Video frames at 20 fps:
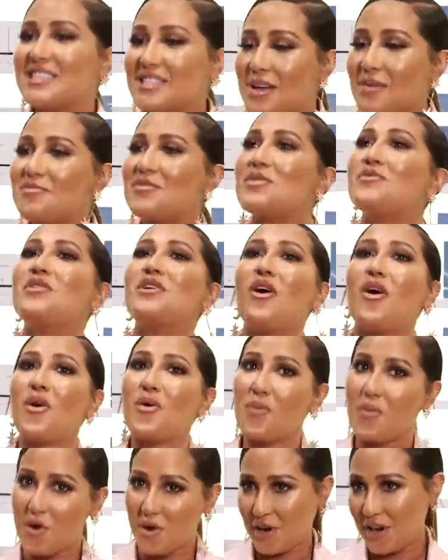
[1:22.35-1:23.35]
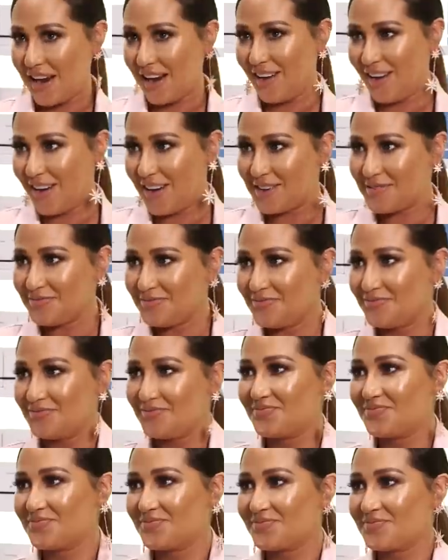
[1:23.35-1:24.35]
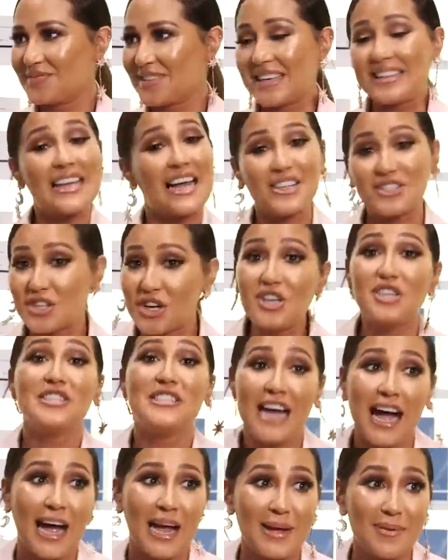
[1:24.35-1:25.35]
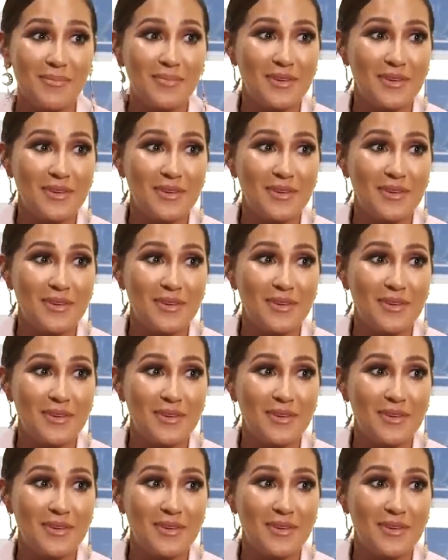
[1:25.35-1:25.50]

something we are working on. I love that. That's a good time.